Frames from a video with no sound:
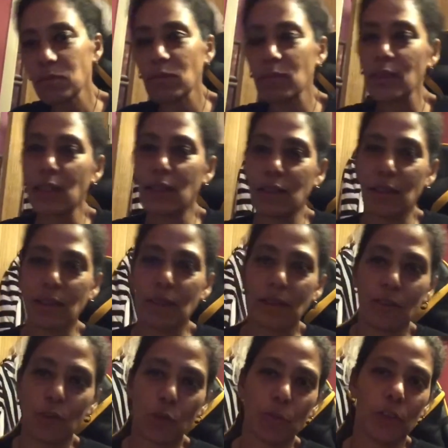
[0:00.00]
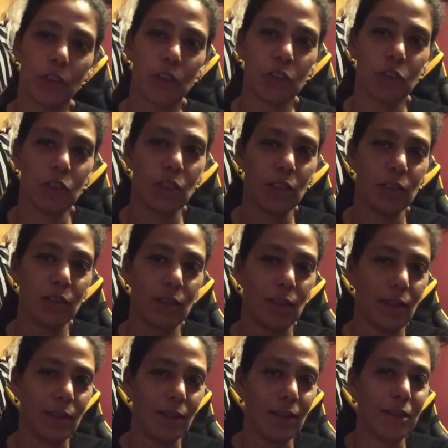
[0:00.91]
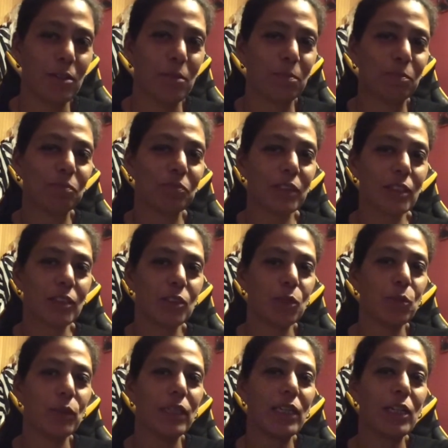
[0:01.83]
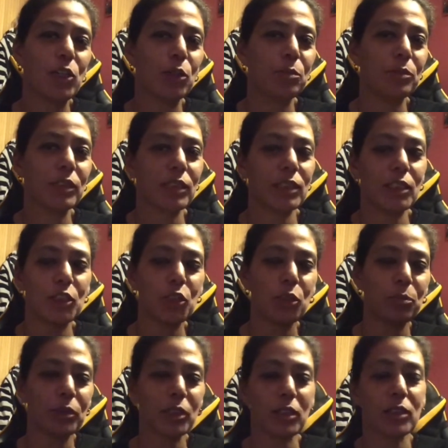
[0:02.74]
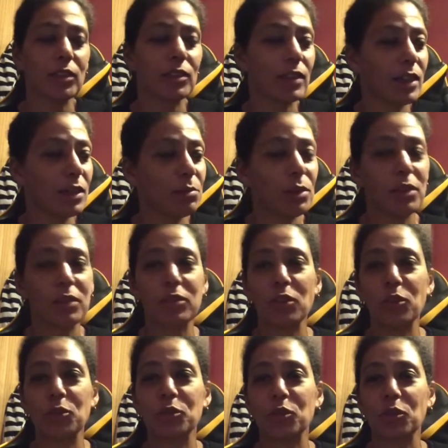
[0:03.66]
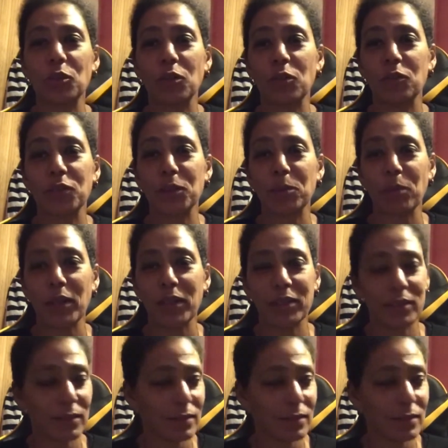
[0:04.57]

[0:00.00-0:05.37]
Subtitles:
And I think someone just tried to get in. See, when he comes in, he jumps on the table and goes all over the place.